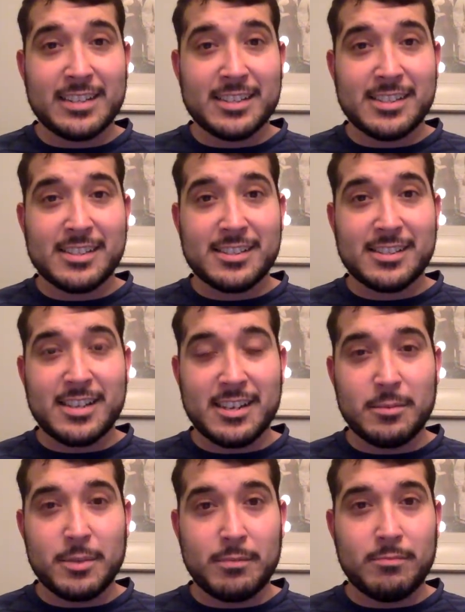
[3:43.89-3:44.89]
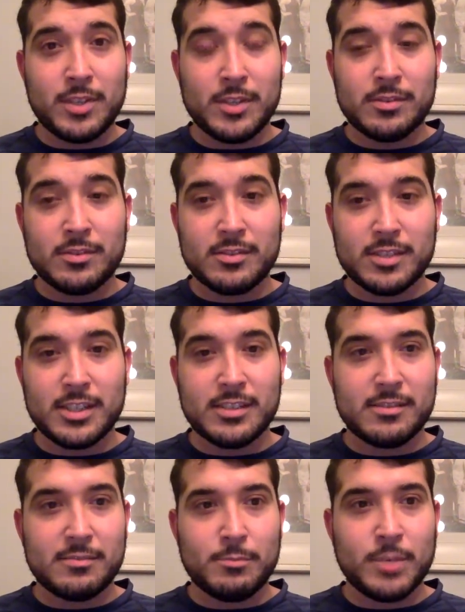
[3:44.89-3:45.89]
It's taken me
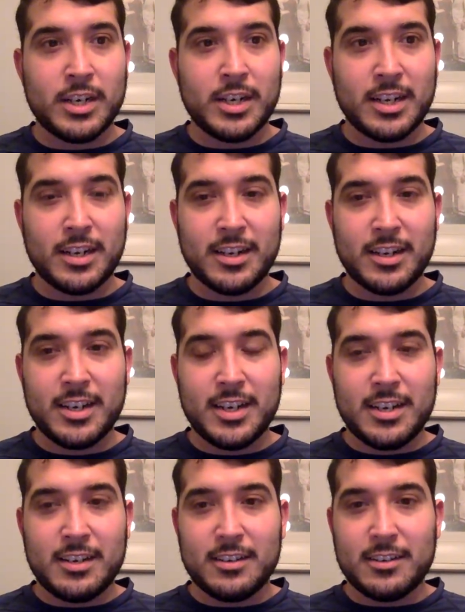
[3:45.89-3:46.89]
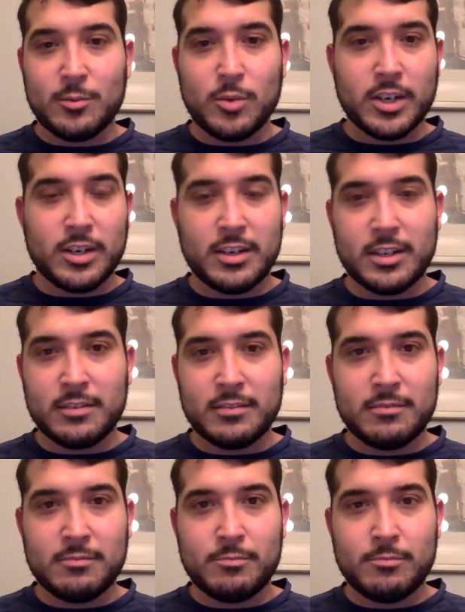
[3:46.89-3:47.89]
since Monday, working on it
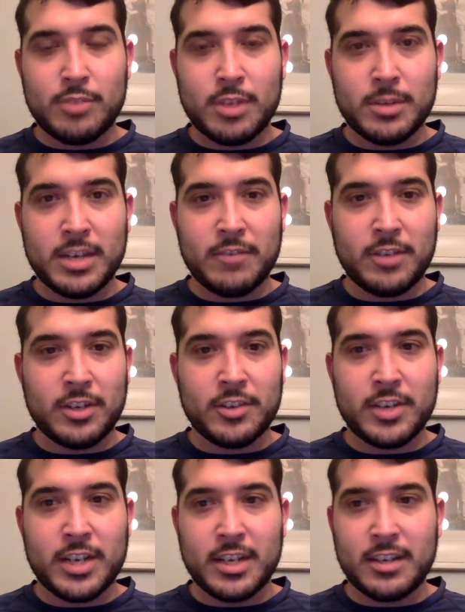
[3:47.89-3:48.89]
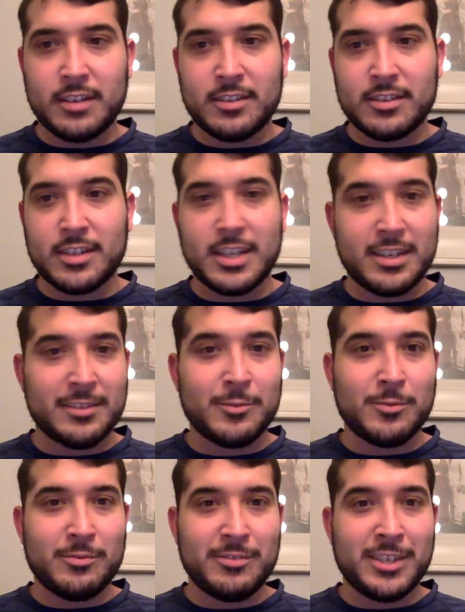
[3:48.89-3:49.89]
probably every other day to get it
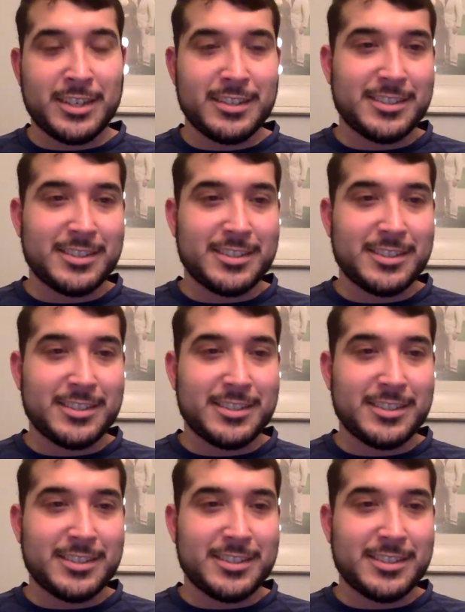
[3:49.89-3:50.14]
done.